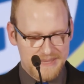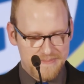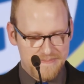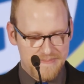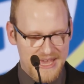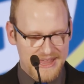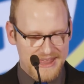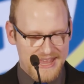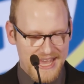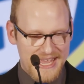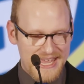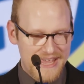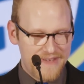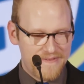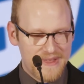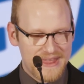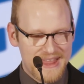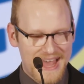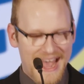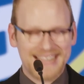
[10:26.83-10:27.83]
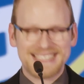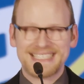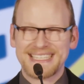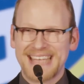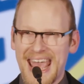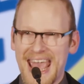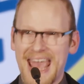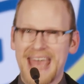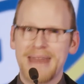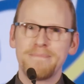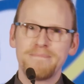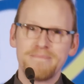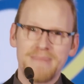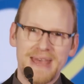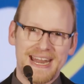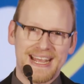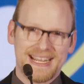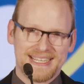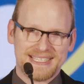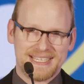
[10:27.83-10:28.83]
meant that even that
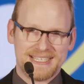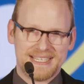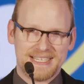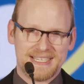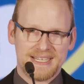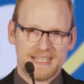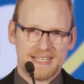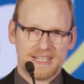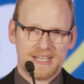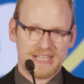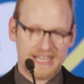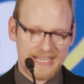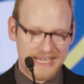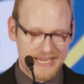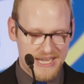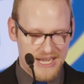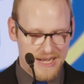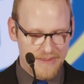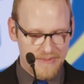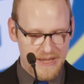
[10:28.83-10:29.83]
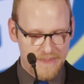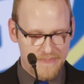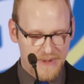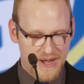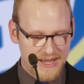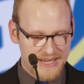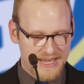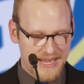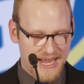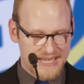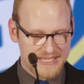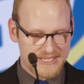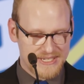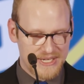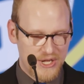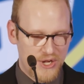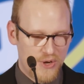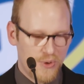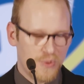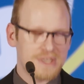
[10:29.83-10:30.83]
10-minute clean comedy podcast
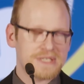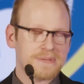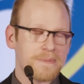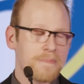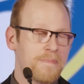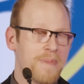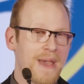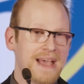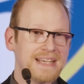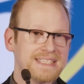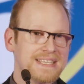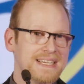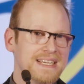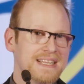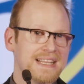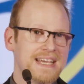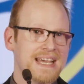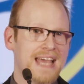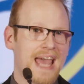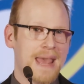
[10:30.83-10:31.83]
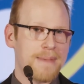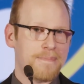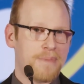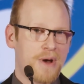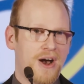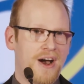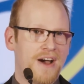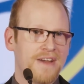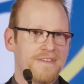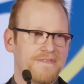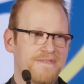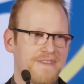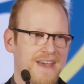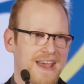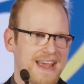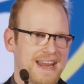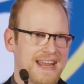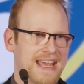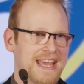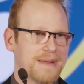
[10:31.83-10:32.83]
was basically a pod
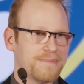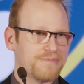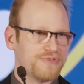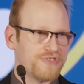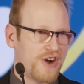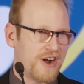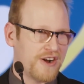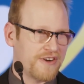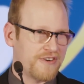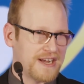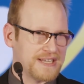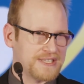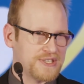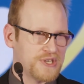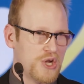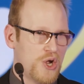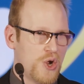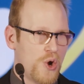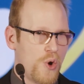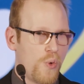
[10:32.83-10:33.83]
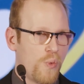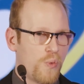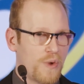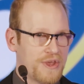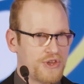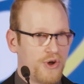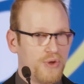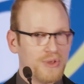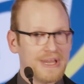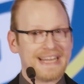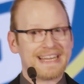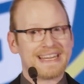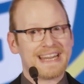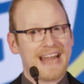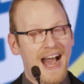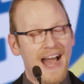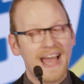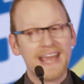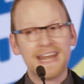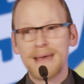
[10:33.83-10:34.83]
fade in progress with only
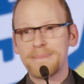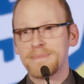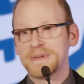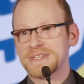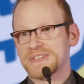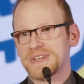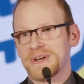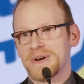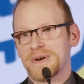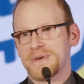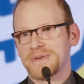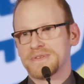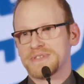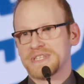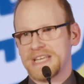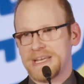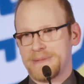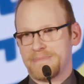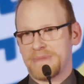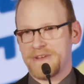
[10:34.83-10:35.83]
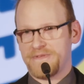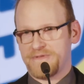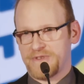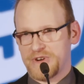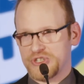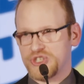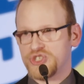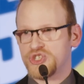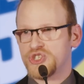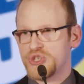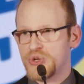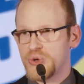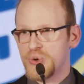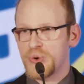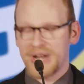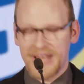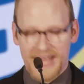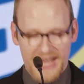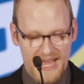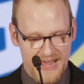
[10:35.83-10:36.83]
9 episodes in my first
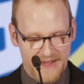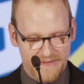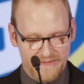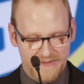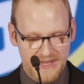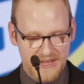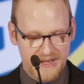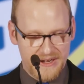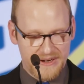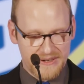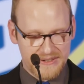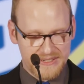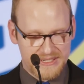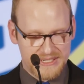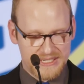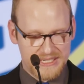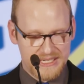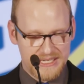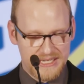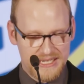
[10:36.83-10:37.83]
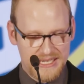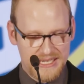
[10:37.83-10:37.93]
2.5 years.